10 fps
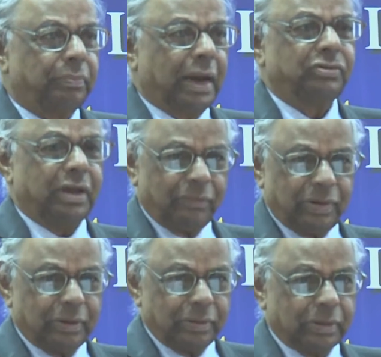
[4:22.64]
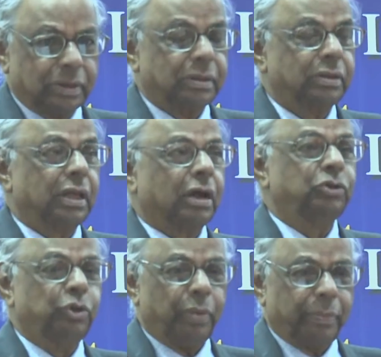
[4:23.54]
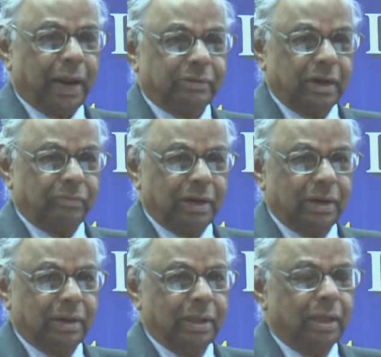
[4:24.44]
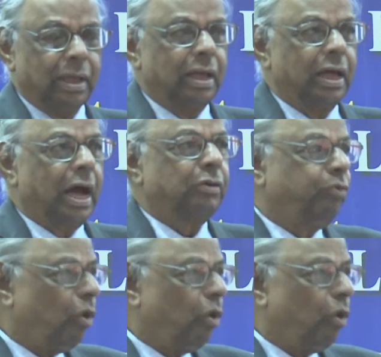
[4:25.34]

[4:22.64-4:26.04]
level, the consumer price level, at